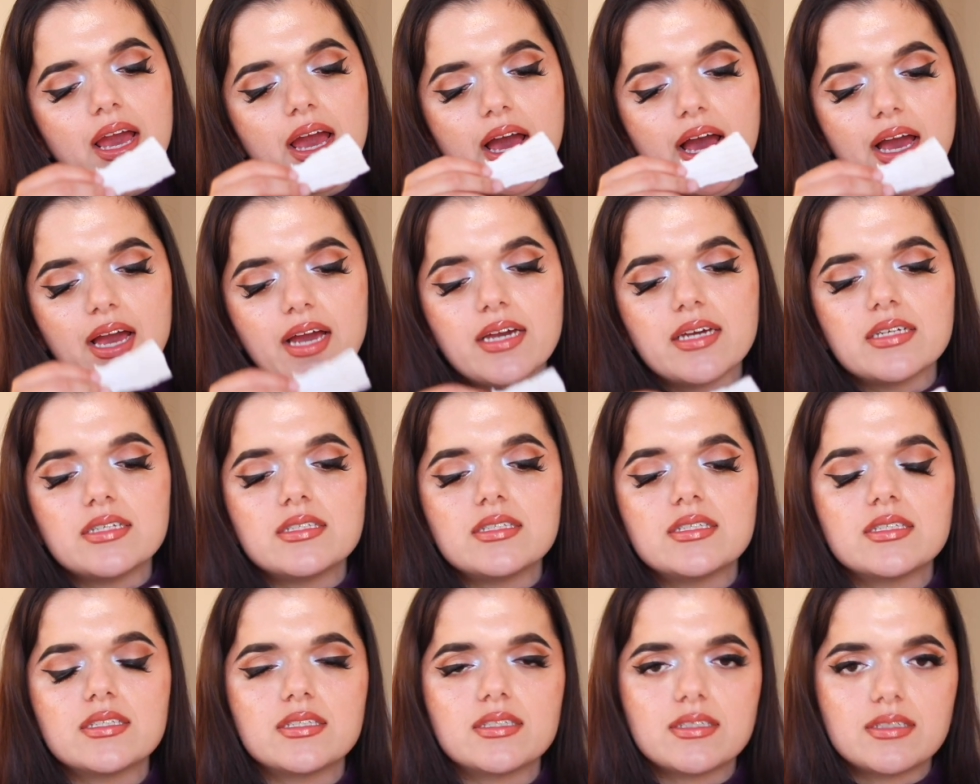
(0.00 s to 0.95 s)

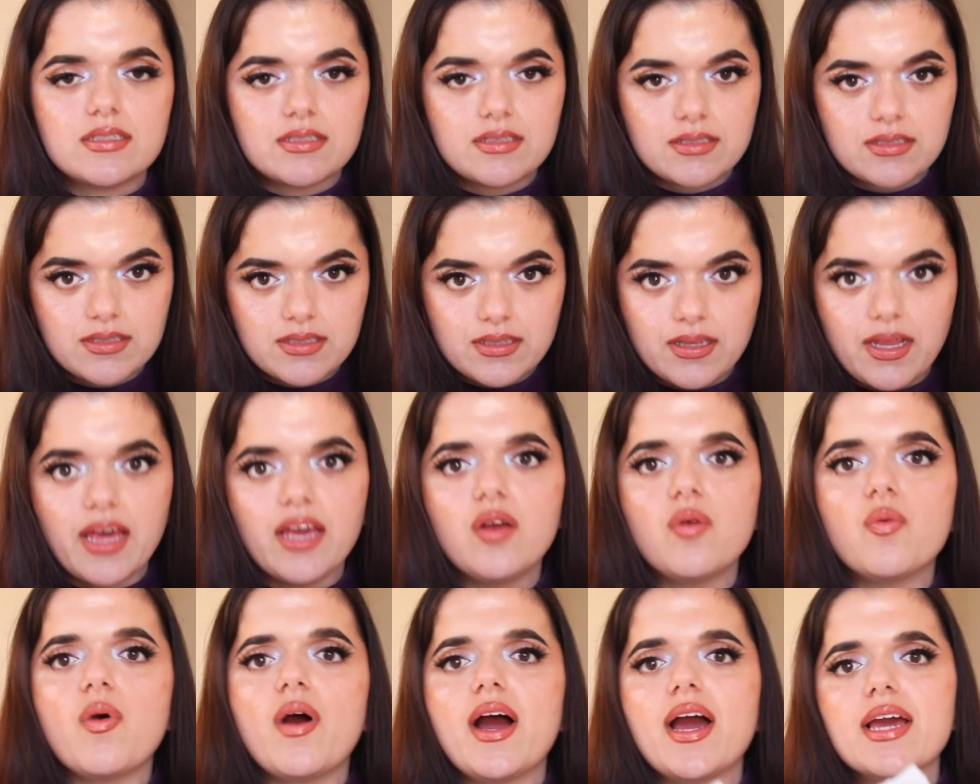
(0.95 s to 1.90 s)
And
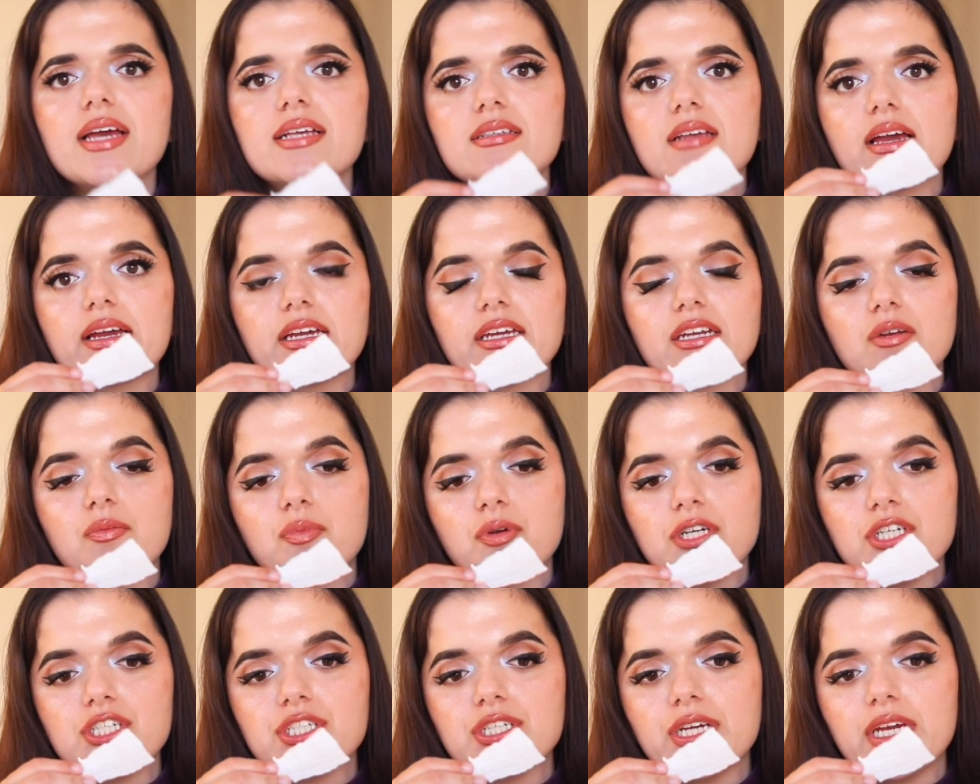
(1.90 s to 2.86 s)
likewise, I can
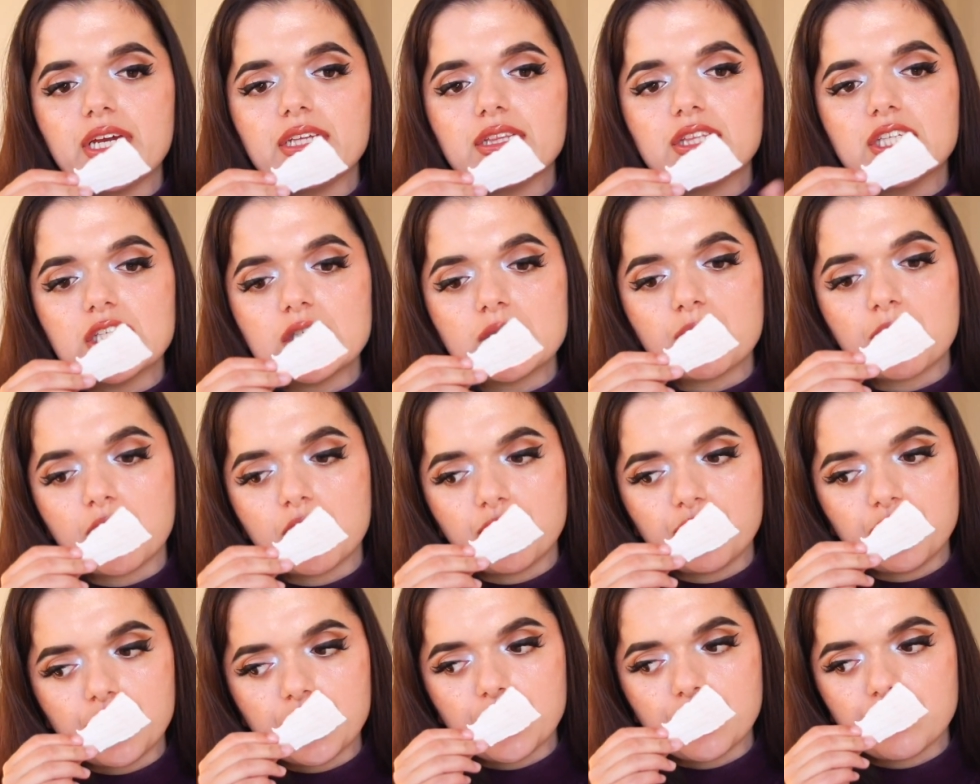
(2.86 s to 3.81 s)
appreciate this
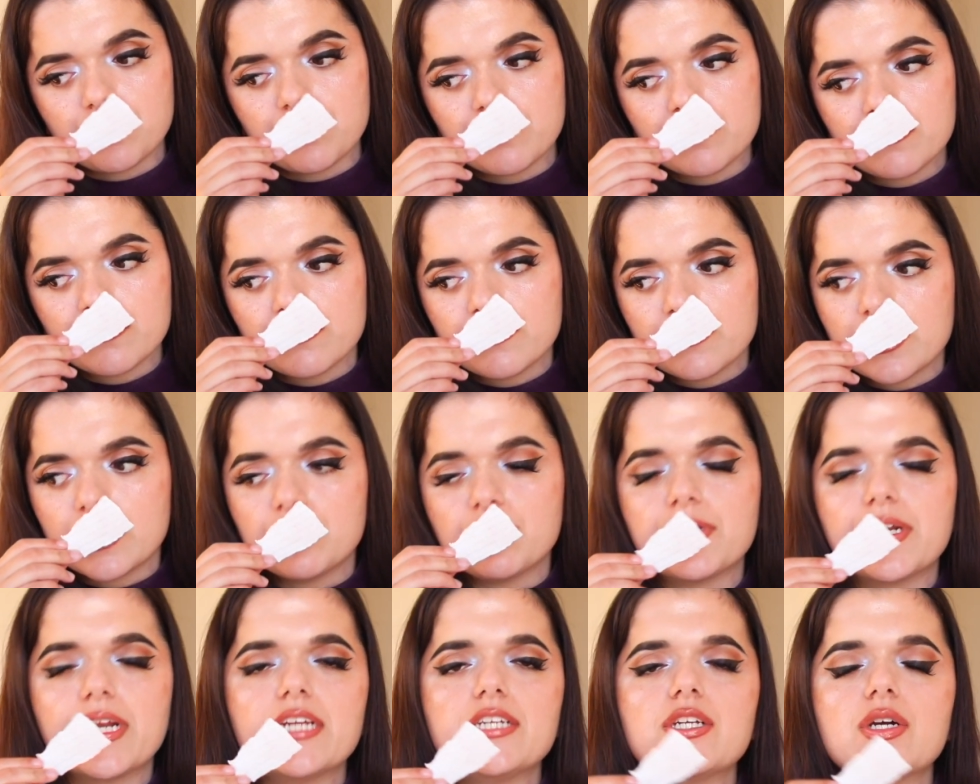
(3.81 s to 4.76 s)
perfume,
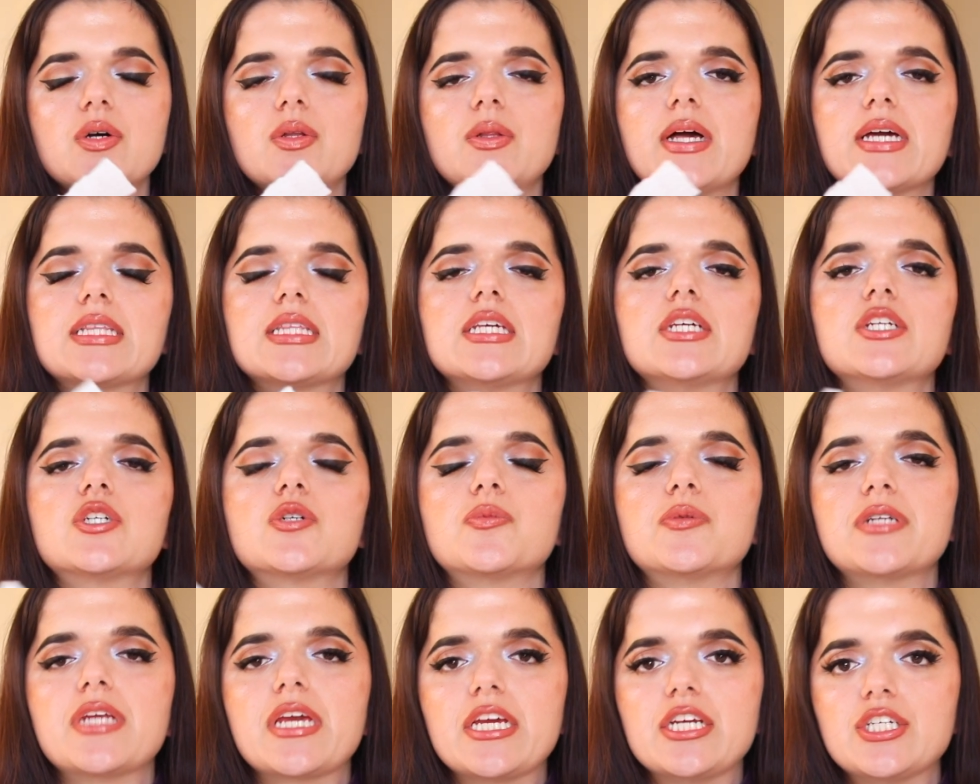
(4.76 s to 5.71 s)
but I don't like the
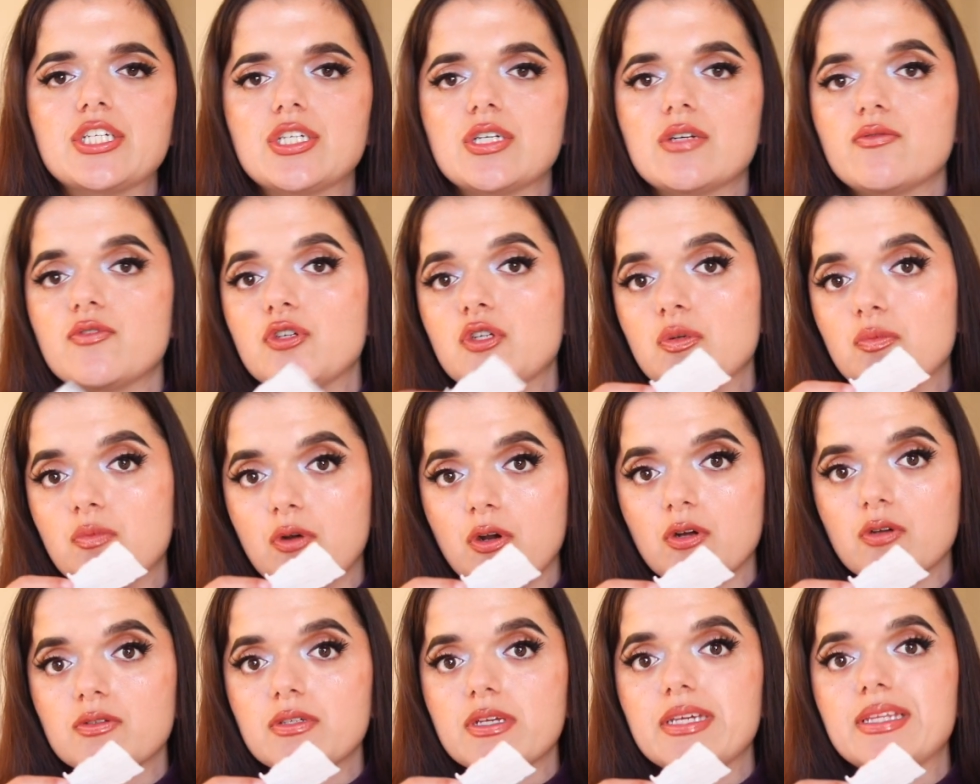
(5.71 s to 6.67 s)
interpretation of
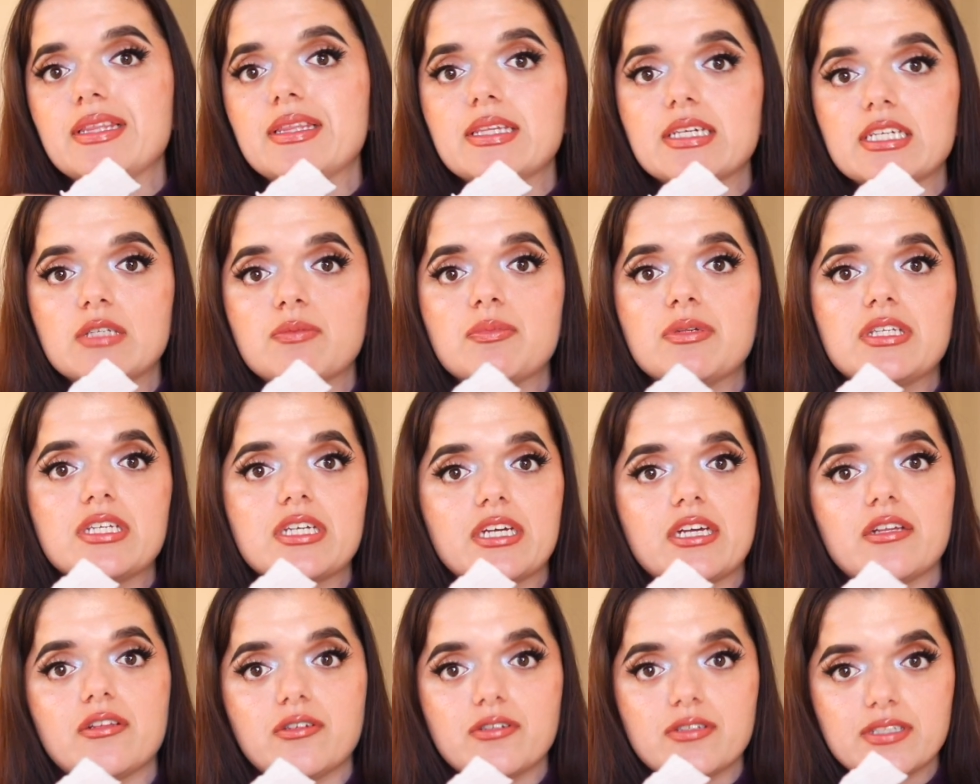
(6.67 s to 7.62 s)
tuberose in this
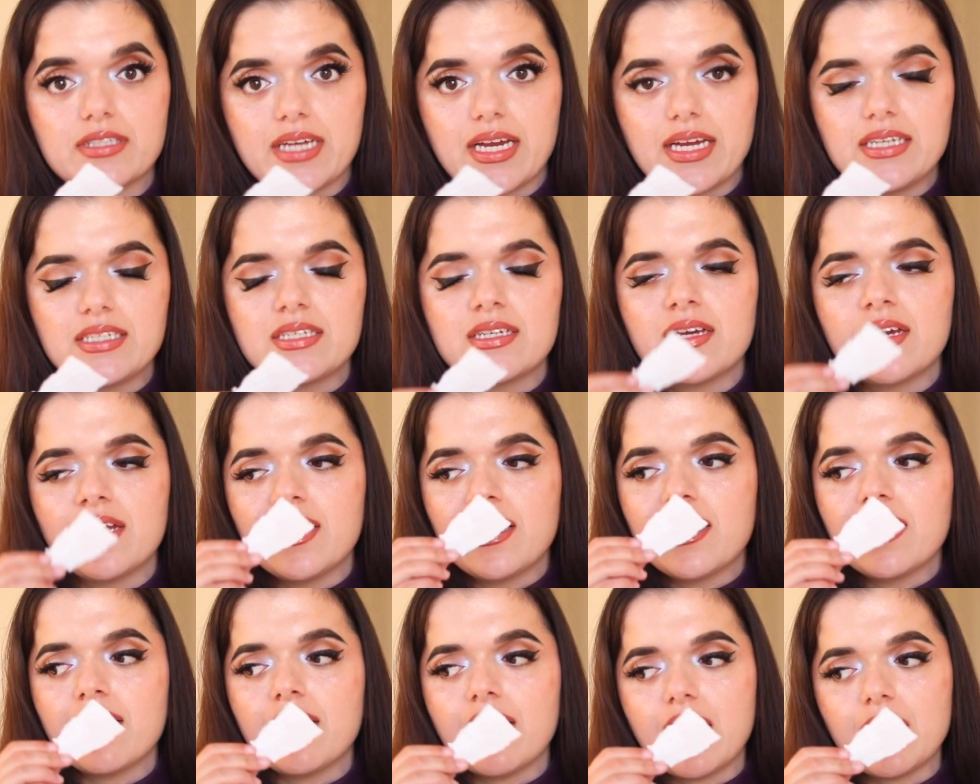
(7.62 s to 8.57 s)
particular scent.
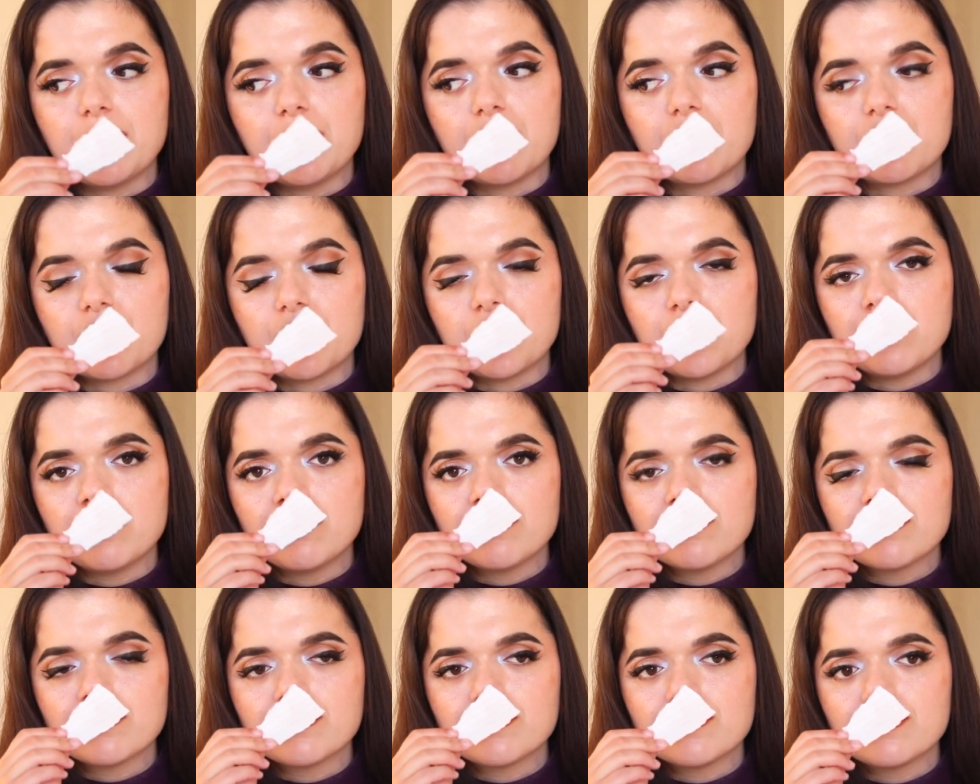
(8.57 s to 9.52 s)
However,
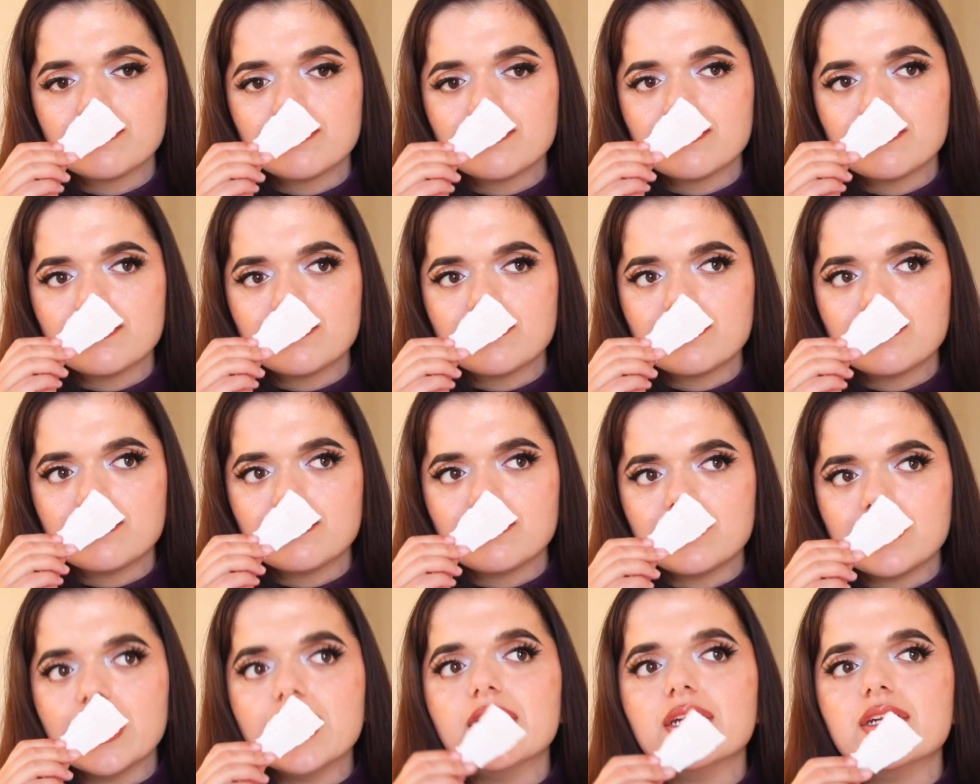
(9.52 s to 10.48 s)

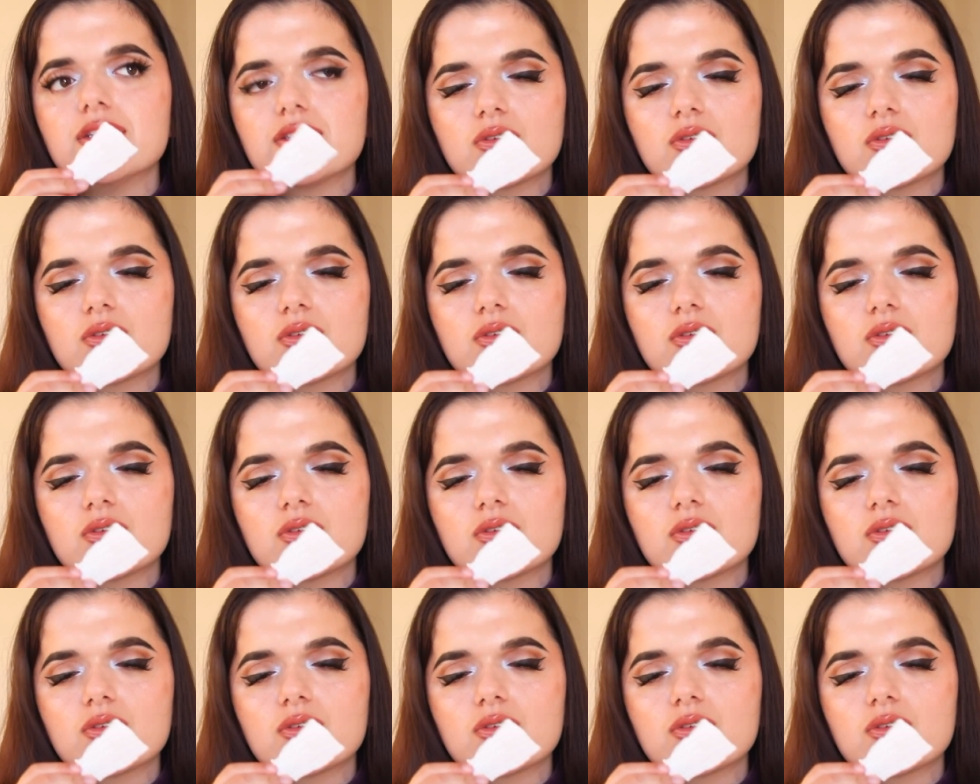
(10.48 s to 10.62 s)
it